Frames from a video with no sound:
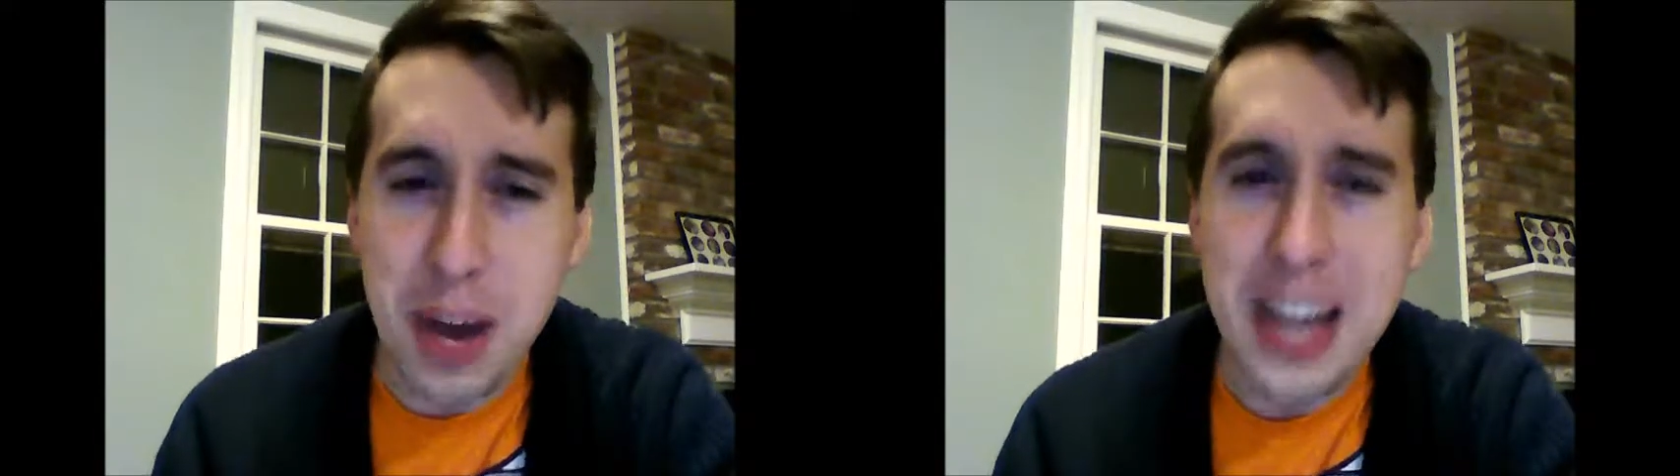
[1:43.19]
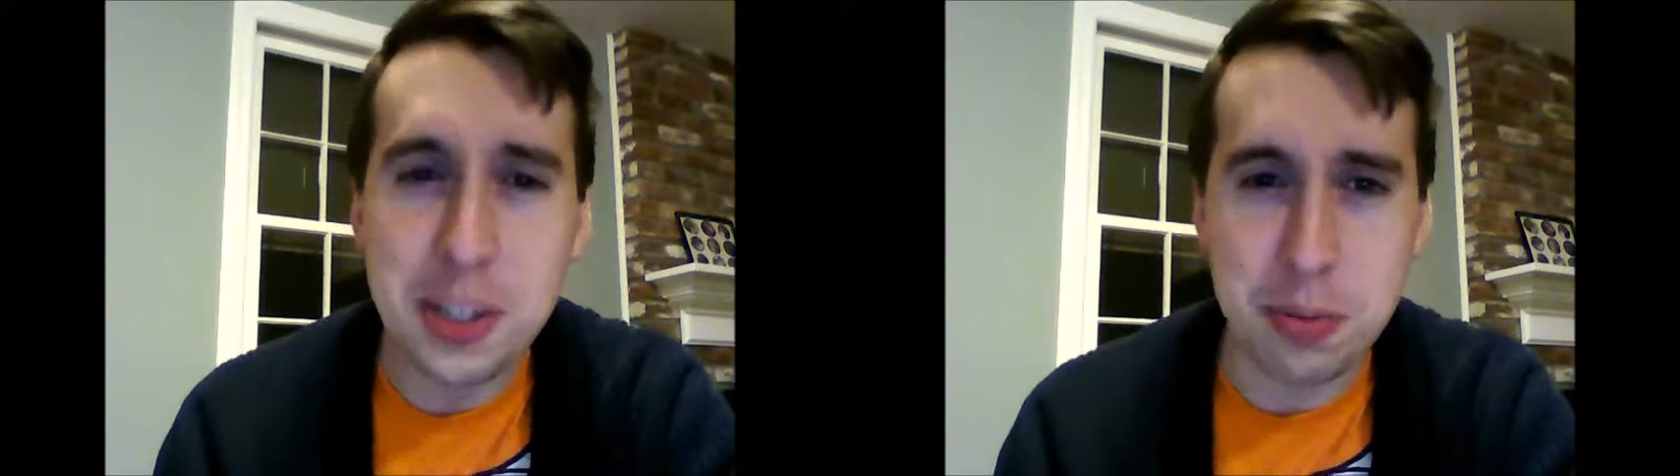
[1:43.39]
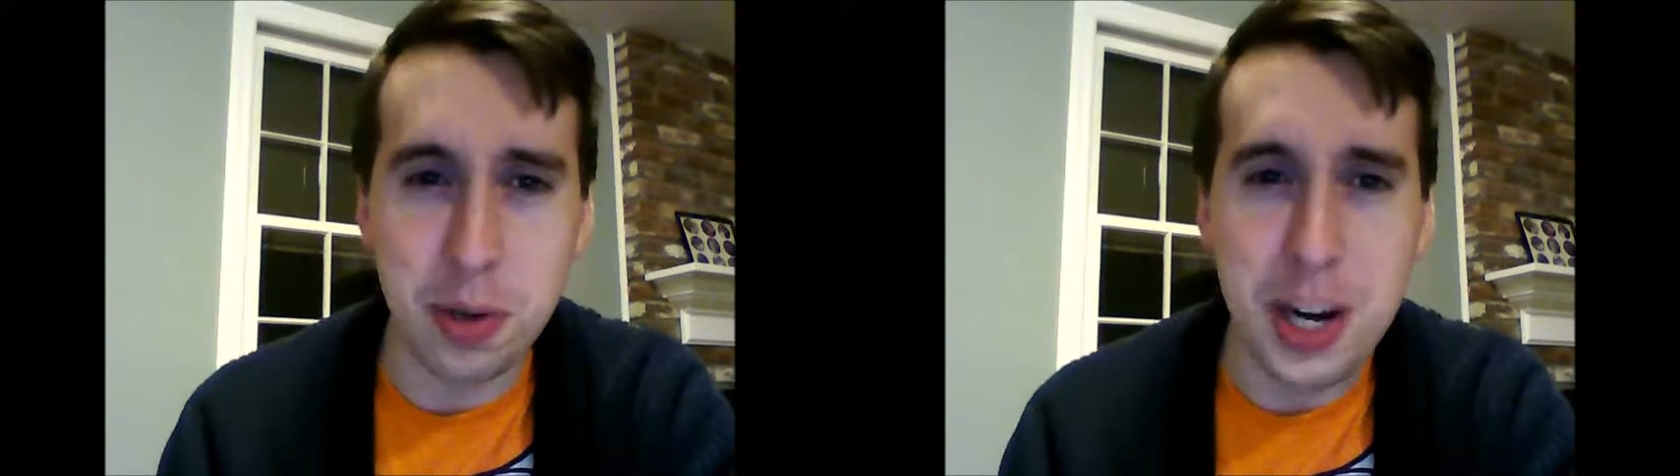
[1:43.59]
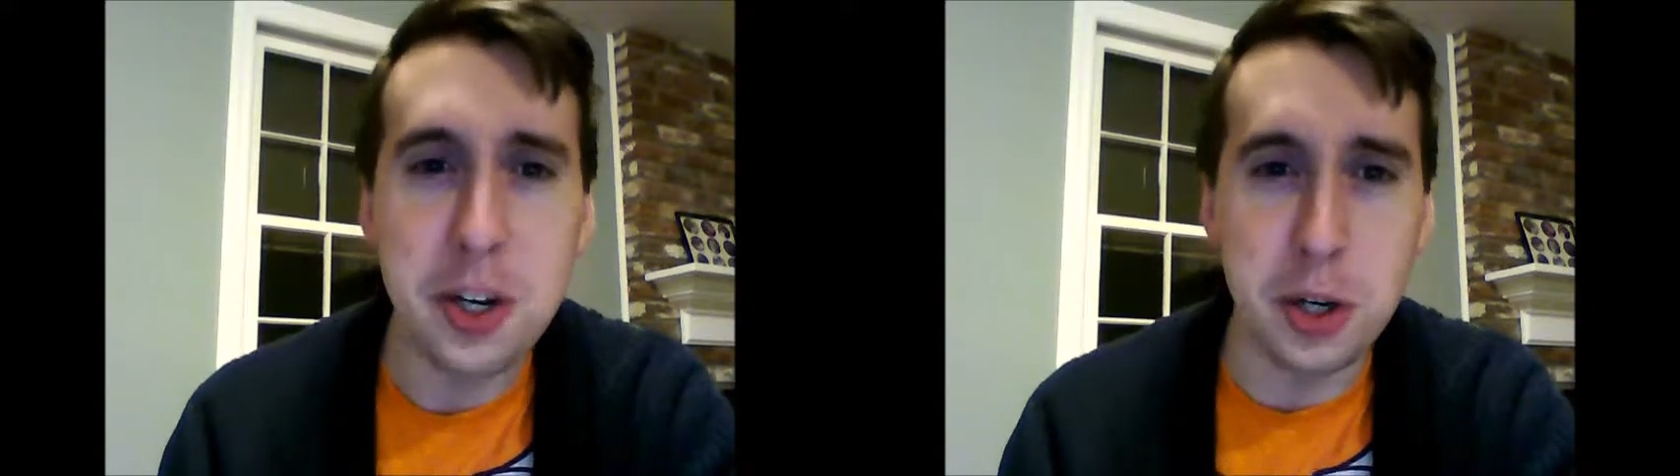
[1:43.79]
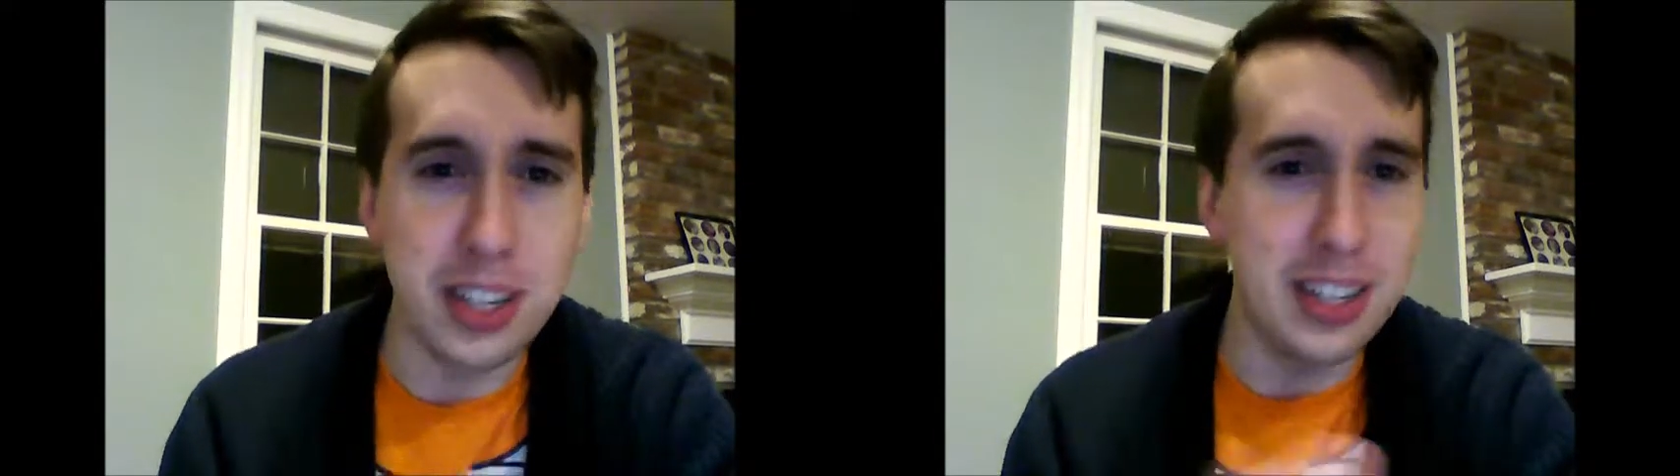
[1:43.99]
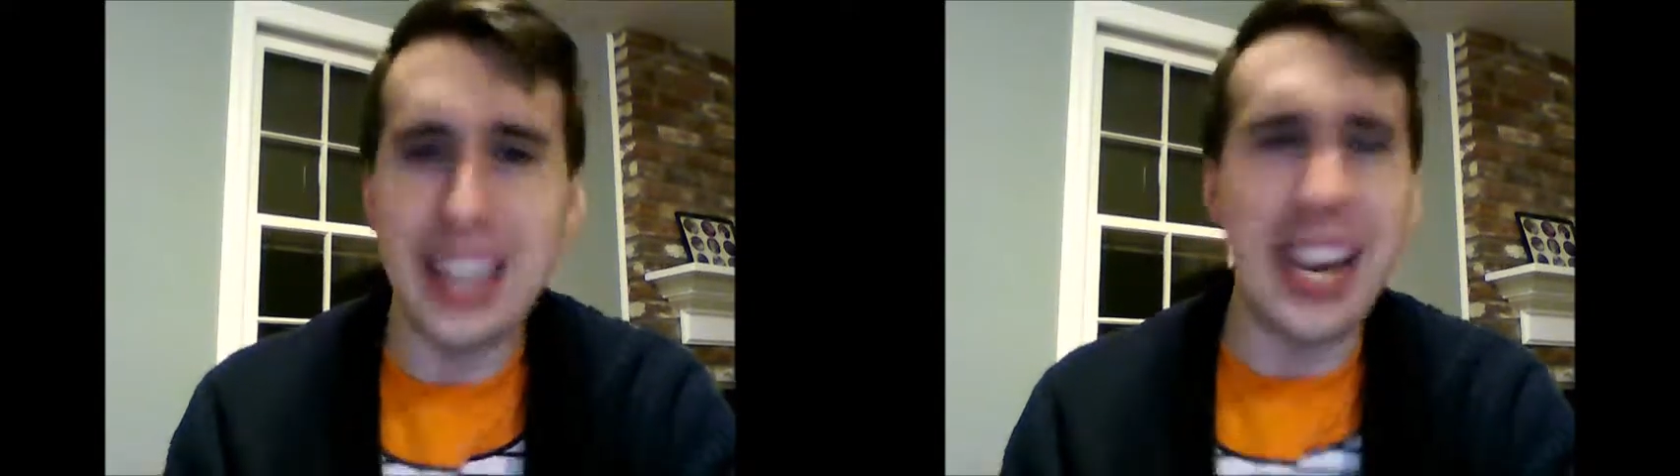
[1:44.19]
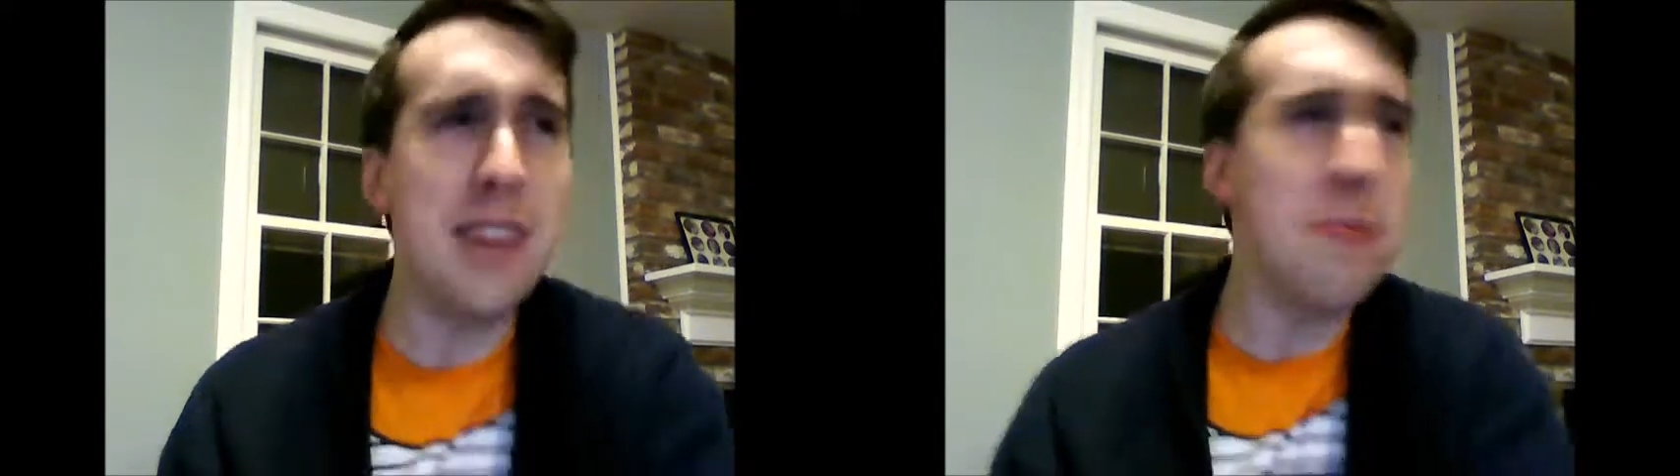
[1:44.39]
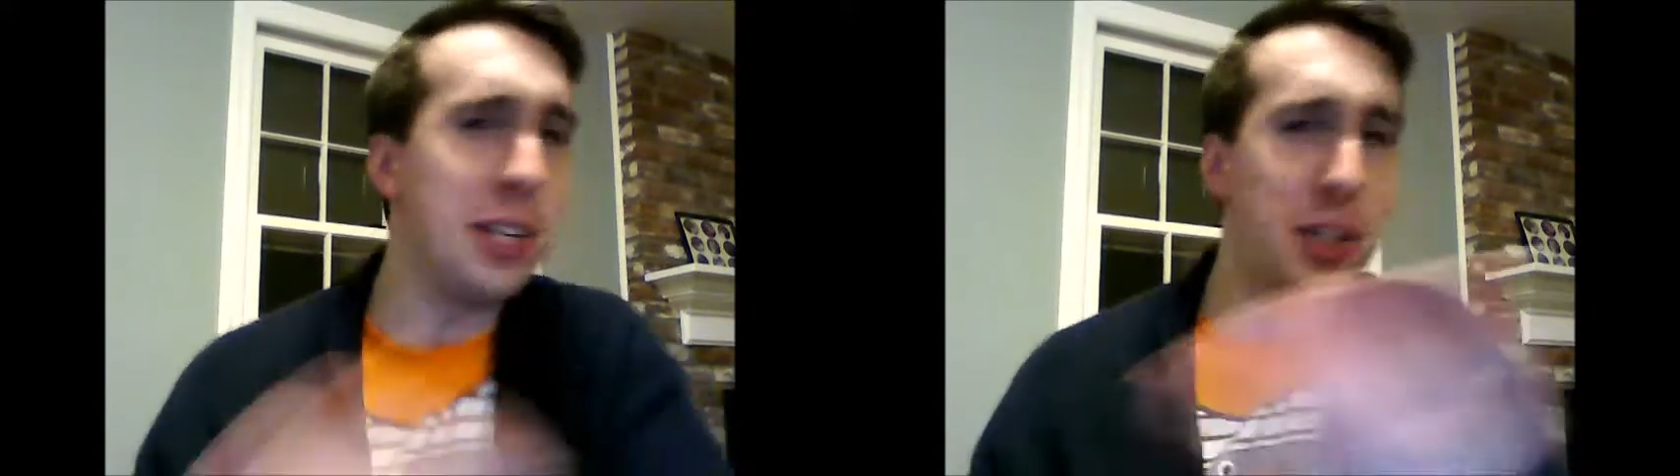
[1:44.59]
My inspiration, and
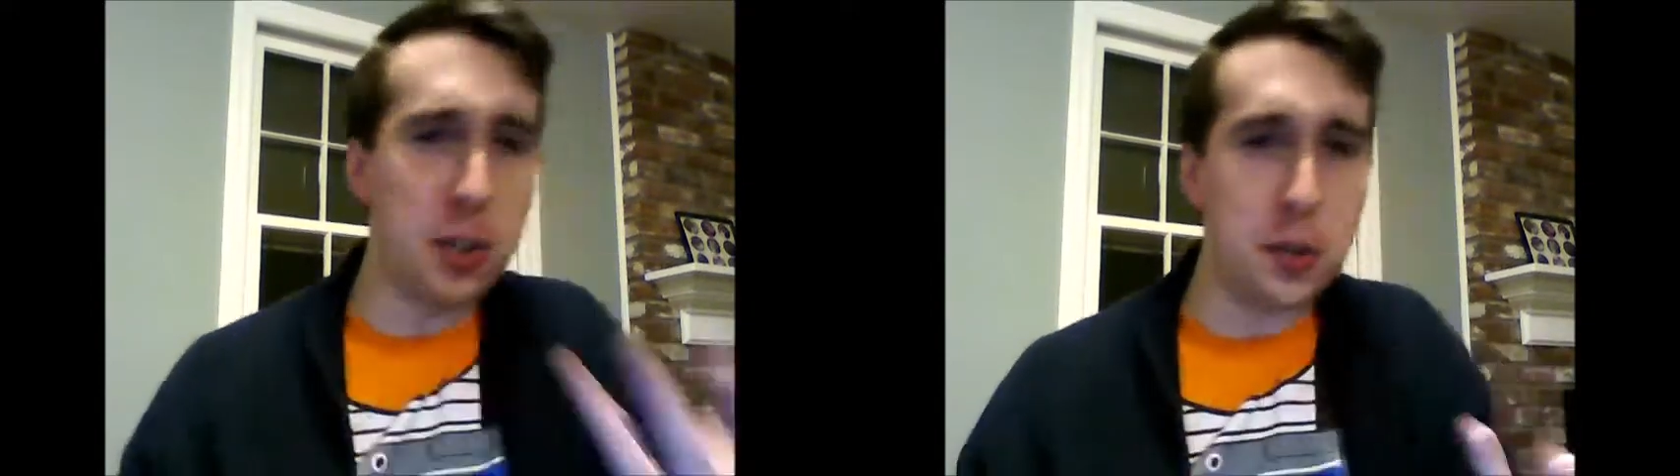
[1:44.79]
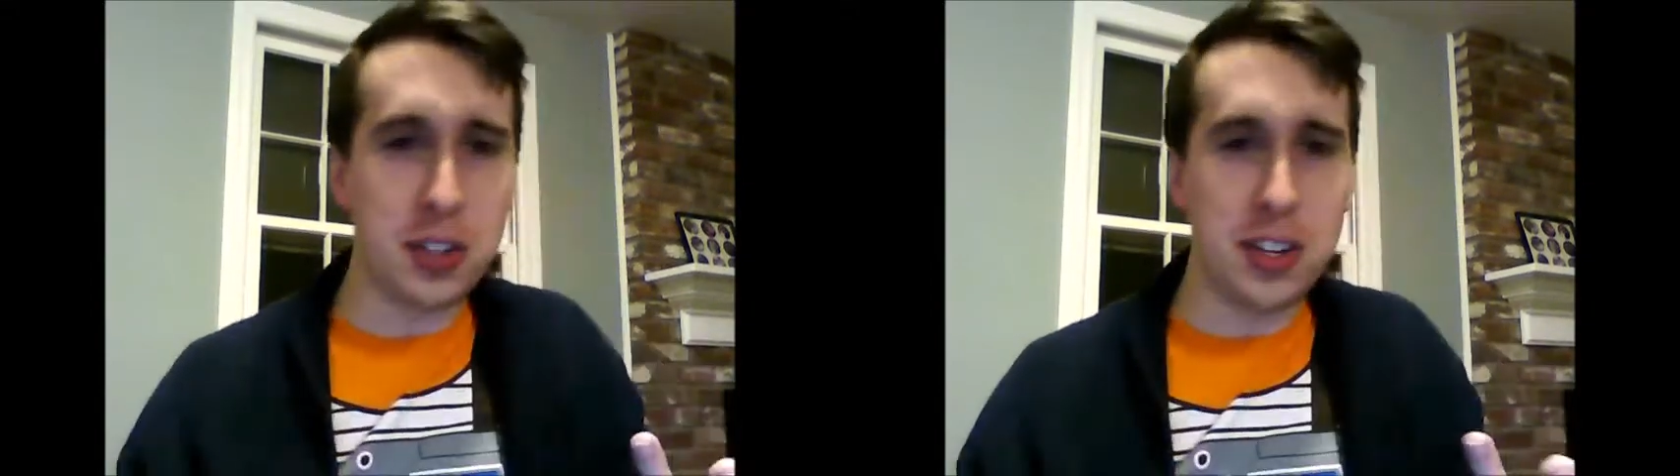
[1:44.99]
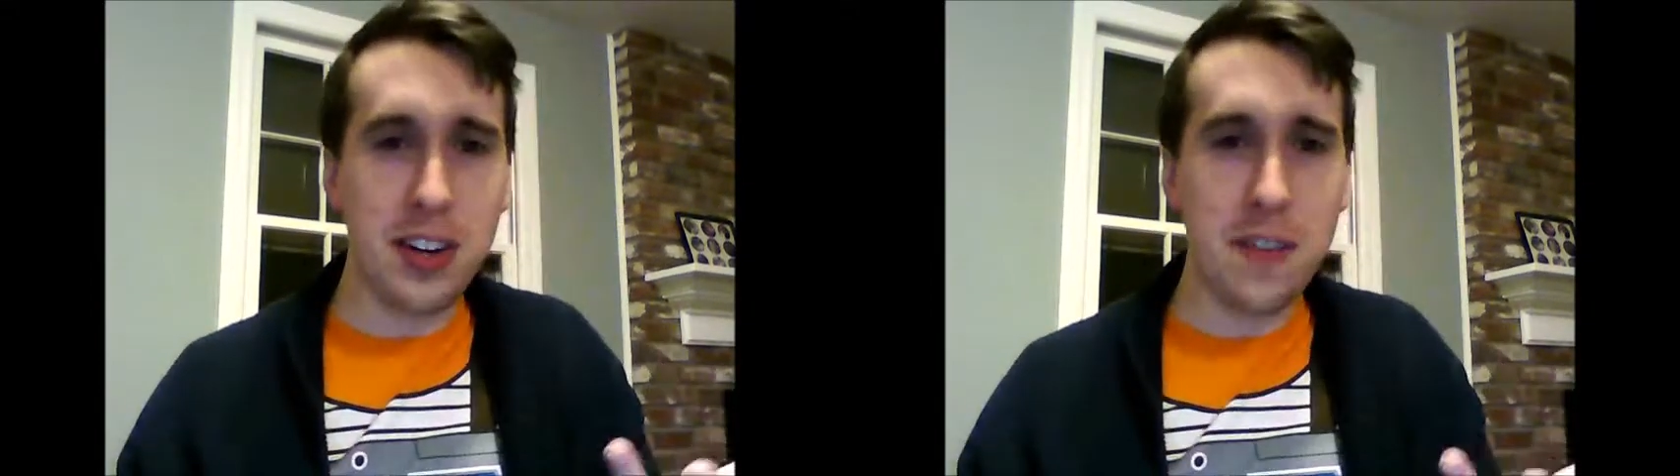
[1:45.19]
anybody could use it.